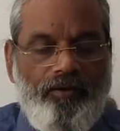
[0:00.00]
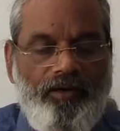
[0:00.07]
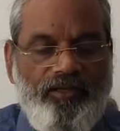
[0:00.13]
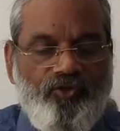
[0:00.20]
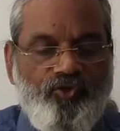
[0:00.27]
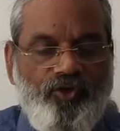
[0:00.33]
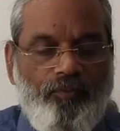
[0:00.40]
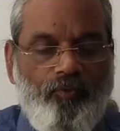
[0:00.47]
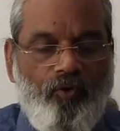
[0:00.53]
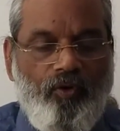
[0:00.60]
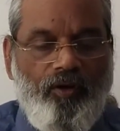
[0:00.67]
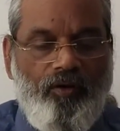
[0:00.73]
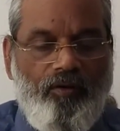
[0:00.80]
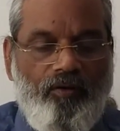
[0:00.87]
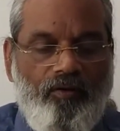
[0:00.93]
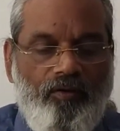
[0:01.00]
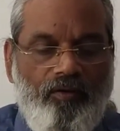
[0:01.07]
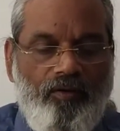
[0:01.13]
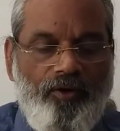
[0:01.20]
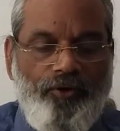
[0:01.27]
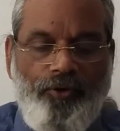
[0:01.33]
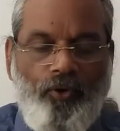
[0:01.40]

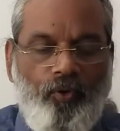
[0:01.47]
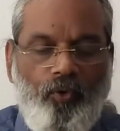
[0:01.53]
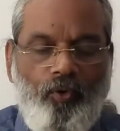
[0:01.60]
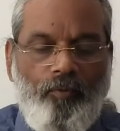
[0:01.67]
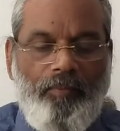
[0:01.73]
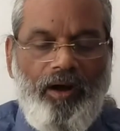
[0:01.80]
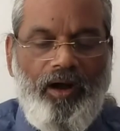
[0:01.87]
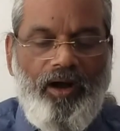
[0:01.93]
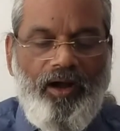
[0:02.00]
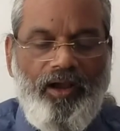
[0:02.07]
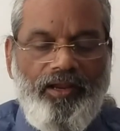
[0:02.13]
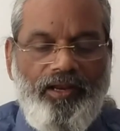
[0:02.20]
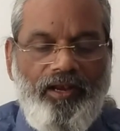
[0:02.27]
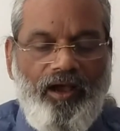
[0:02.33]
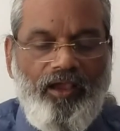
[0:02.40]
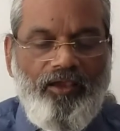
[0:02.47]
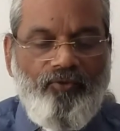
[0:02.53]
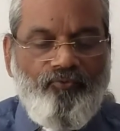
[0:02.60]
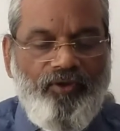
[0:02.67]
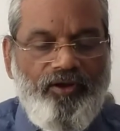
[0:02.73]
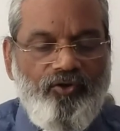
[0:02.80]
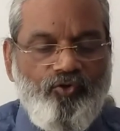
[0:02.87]
Desdemona. No, my
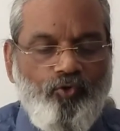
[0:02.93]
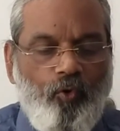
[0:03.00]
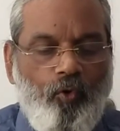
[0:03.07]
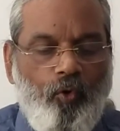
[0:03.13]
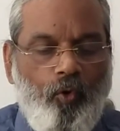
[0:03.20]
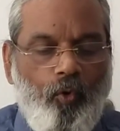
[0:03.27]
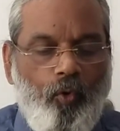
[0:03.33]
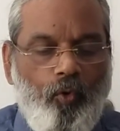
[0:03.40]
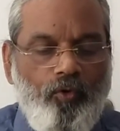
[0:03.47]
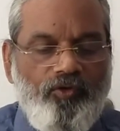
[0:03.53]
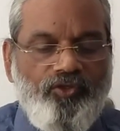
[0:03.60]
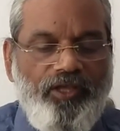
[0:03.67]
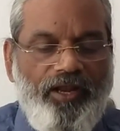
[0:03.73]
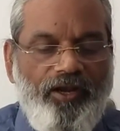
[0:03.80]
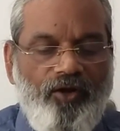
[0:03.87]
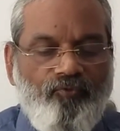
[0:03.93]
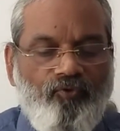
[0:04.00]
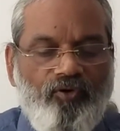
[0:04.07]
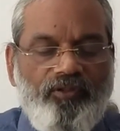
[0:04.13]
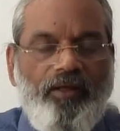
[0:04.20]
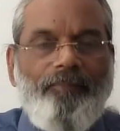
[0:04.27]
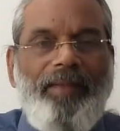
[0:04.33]
life and soul, send
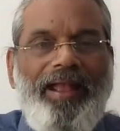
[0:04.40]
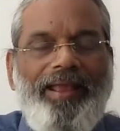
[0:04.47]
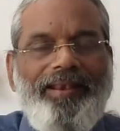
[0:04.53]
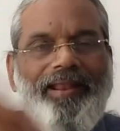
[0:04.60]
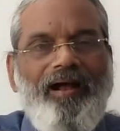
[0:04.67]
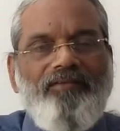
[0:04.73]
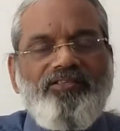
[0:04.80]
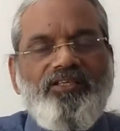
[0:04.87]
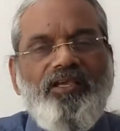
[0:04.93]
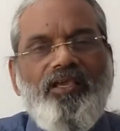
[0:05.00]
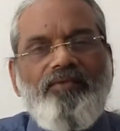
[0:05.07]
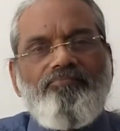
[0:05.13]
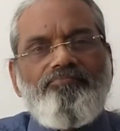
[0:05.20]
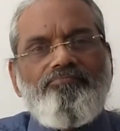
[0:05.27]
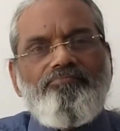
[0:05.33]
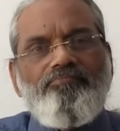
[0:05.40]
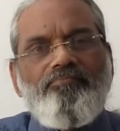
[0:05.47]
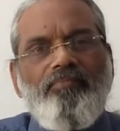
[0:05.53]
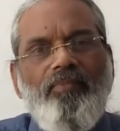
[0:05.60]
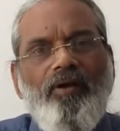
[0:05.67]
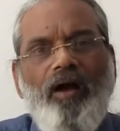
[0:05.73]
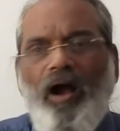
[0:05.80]
for the man, ask him.
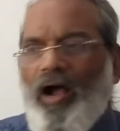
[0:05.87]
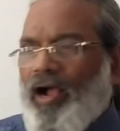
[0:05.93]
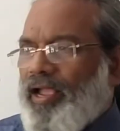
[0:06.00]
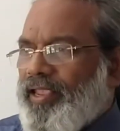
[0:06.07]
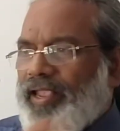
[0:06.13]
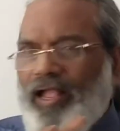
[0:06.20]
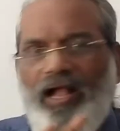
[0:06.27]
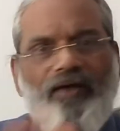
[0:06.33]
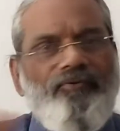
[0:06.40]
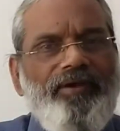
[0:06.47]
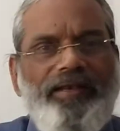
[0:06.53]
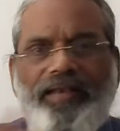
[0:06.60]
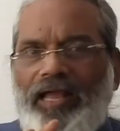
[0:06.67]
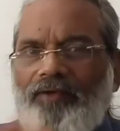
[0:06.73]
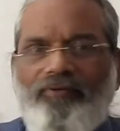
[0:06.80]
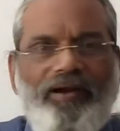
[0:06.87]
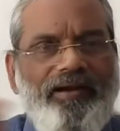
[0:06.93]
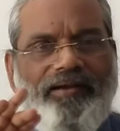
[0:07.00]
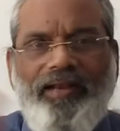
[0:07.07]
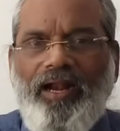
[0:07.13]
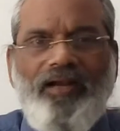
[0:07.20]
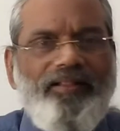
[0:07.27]
I have never
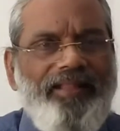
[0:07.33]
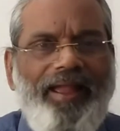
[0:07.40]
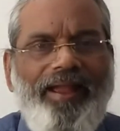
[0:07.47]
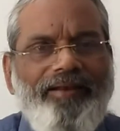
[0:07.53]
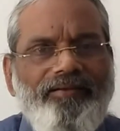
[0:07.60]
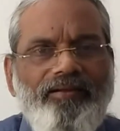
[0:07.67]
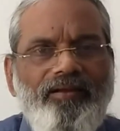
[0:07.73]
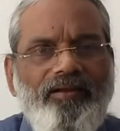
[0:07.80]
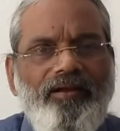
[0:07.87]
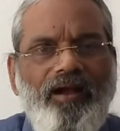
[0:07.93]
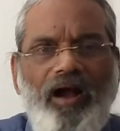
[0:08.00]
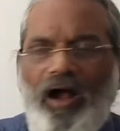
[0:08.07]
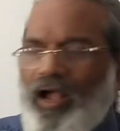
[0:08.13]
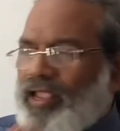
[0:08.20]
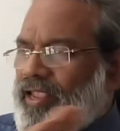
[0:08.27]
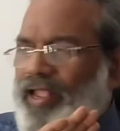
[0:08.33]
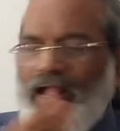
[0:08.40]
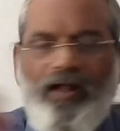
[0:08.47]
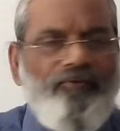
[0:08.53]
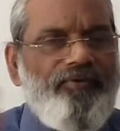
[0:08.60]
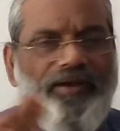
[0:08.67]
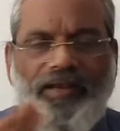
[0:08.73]
done that. I
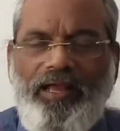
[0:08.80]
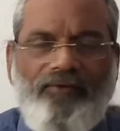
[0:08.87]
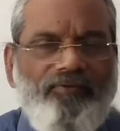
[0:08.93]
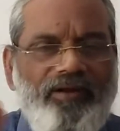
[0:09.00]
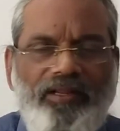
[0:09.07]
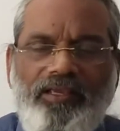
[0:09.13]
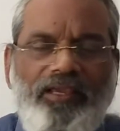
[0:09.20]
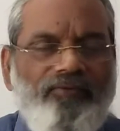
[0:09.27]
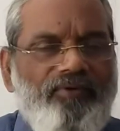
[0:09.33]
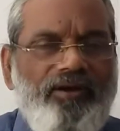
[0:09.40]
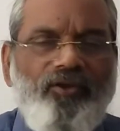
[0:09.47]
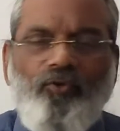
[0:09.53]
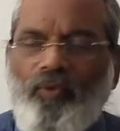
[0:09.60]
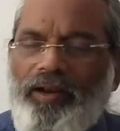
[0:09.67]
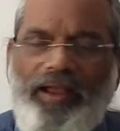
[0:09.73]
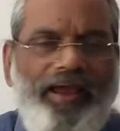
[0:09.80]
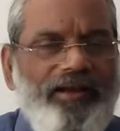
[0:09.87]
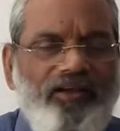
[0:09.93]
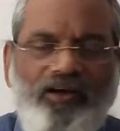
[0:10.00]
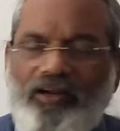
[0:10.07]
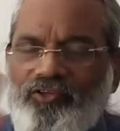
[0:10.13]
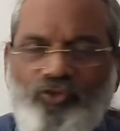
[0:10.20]
have never given your
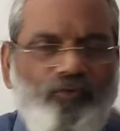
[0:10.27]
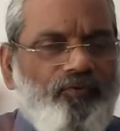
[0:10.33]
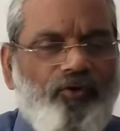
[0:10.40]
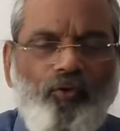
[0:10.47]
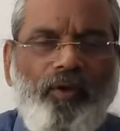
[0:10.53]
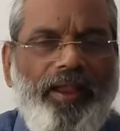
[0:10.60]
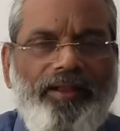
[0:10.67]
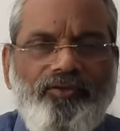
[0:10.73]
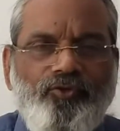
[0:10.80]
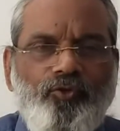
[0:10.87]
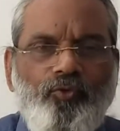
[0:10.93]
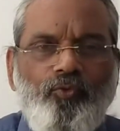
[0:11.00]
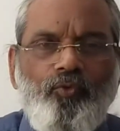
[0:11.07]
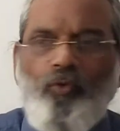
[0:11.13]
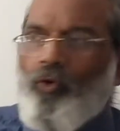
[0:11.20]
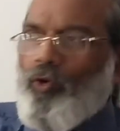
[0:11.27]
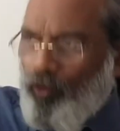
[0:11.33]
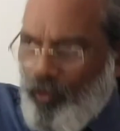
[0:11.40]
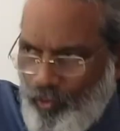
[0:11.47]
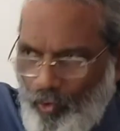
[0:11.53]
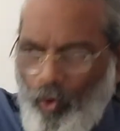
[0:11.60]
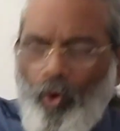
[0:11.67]
handkerchief to Cassio.
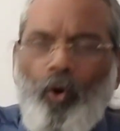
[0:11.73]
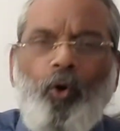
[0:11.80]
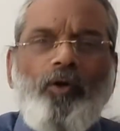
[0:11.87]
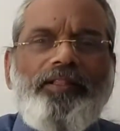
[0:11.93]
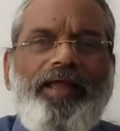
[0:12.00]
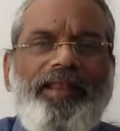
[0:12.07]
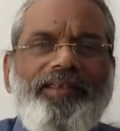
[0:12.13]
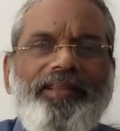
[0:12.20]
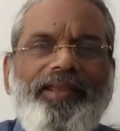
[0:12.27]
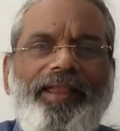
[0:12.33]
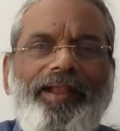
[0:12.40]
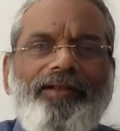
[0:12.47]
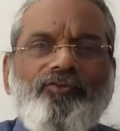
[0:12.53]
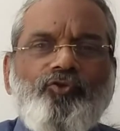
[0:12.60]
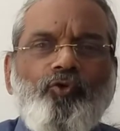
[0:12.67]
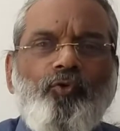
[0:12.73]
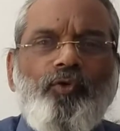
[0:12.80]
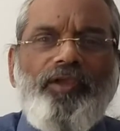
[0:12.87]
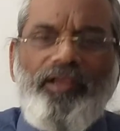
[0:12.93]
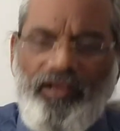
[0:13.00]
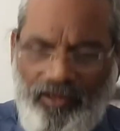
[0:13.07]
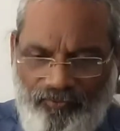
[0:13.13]
Call that Cassio
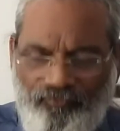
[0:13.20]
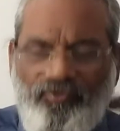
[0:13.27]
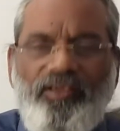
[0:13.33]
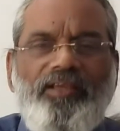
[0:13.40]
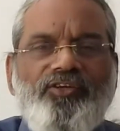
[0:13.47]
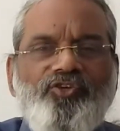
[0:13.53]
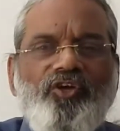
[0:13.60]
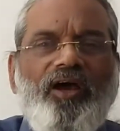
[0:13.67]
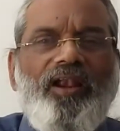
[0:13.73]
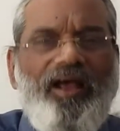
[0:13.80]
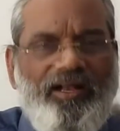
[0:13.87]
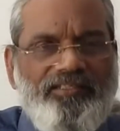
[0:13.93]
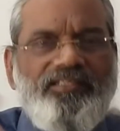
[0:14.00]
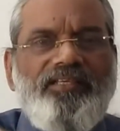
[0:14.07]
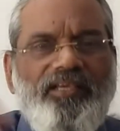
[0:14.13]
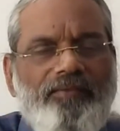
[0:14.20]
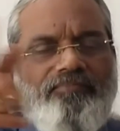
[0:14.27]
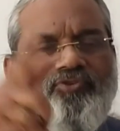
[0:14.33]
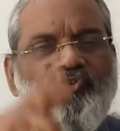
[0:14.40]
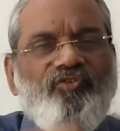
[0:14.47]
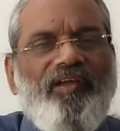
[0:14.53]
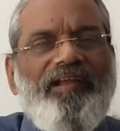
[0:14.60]
here, we shall ask
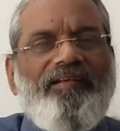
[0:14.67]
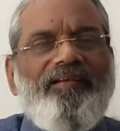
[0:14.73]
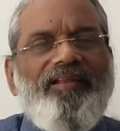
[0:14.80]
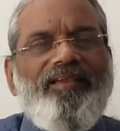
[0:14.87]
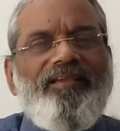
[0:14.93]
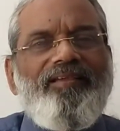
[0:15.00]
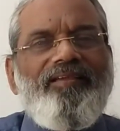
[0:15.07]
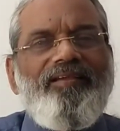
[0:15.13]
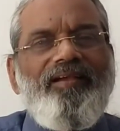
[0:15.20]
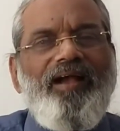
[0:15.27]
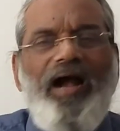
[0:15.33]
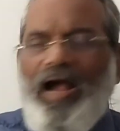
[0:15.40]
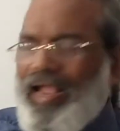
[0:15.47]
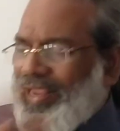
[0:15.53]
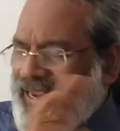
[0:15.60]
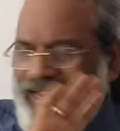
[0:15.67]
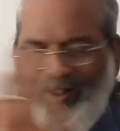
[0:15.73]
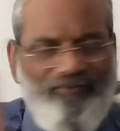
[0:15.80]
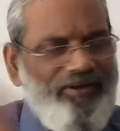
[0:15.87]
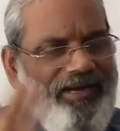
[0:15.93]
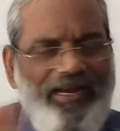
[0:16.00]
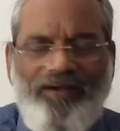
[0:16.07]
him straightly. I
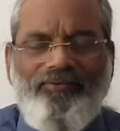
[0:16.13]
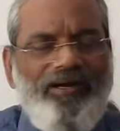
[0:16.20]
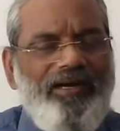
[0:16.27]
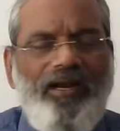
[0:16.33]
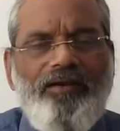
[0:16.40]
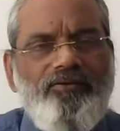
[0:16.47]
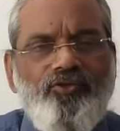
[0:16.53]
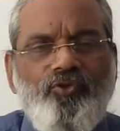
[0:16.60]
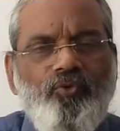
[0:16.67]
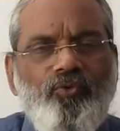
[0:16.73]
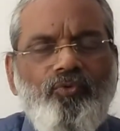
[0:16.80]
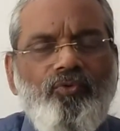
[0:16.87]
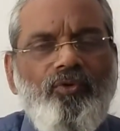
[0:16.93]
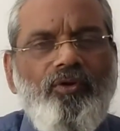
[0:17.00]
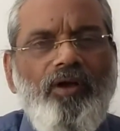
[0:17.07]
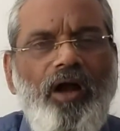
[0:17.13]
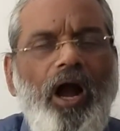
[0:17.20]
have never done so.